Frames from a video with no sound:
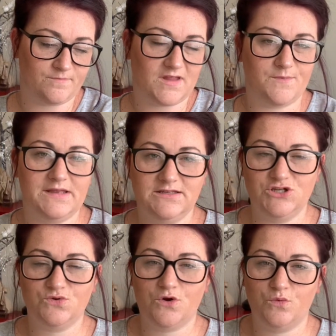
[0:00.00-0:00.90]
I mean, you
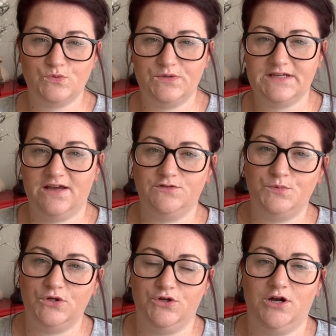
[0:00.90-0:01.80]
don't always want to have to
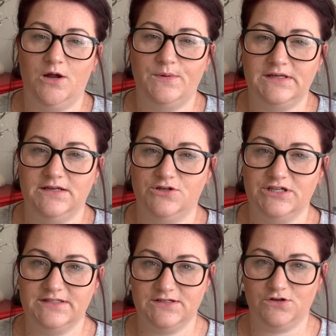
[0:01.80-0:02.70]
pull out your carpet cleaner
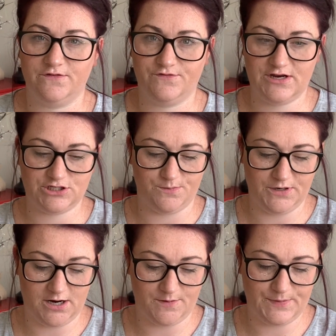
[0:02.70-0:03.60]
just to sort of freshen up your
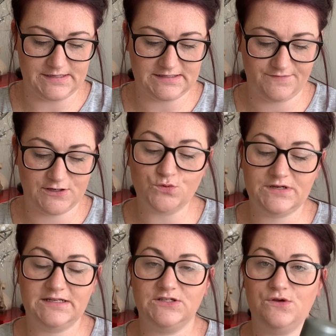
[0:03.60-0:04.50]
carpets. If I don't
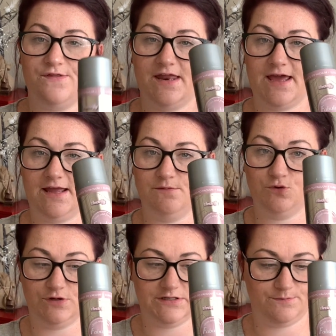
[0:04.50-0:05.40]
need to, then I am
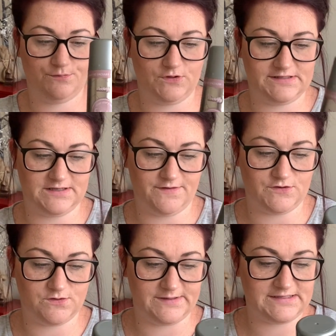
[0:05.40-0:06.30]
going to pull this stuff out.
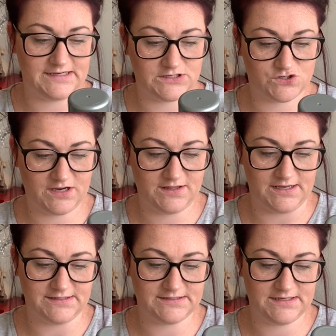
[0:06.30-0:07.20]
So I'm excited to try
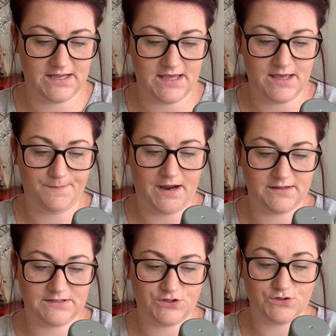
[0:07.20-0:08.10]
this.
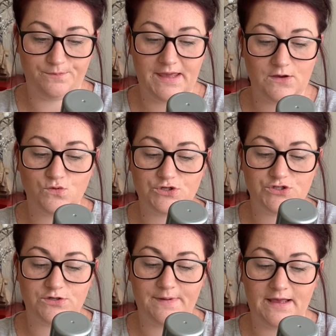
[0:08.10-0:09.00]
Apparently it's good on pet odours,
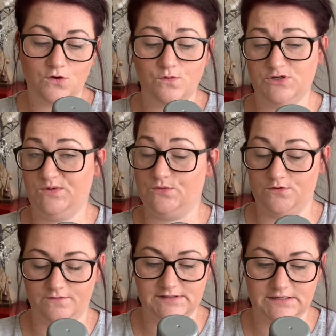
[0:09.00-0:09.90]
tobacco, which we don't
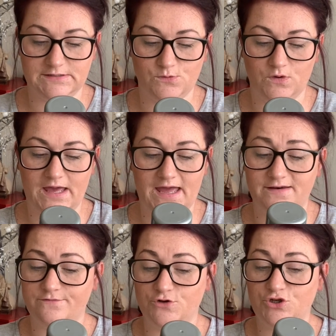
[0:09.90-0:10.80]
obviously smoke,
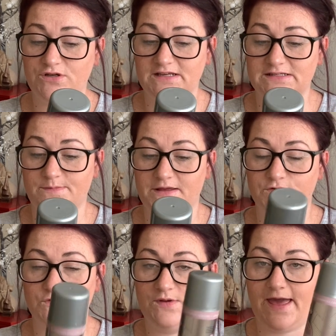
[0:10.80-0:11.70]
and for cooking
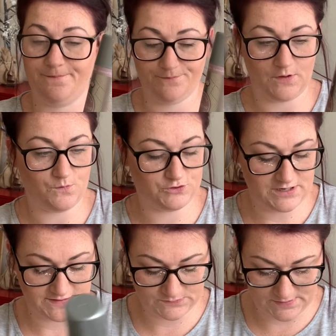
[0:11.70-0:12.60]
smells. So yeah, we'll
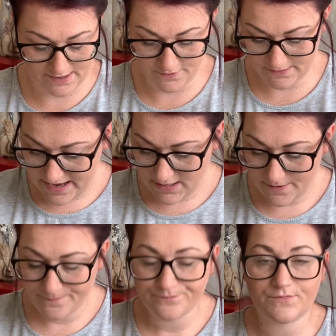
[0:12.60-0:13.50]
try this one out. Then
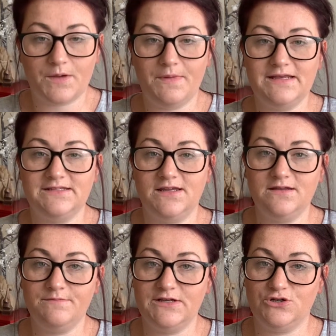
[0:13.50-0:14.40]
my son
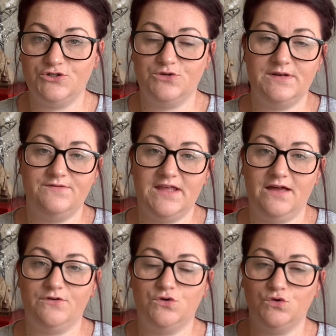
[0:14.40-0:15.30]
and my daughter, whenever they have
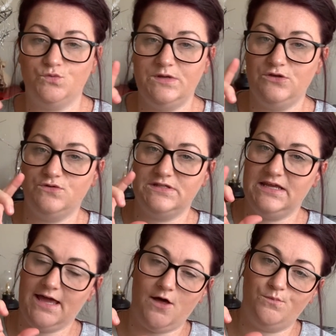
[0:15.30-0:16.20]
a cold, we use the
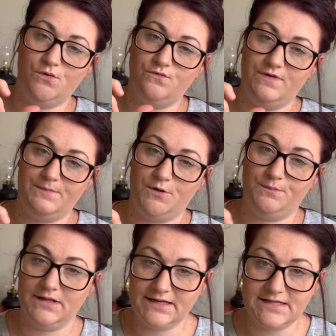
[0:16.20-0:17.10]
Calpol Vapor
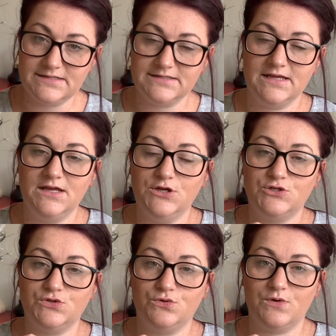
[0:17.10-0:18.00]
plugins.
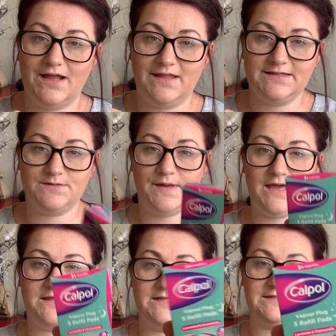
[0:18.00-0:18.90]
So I like to buy these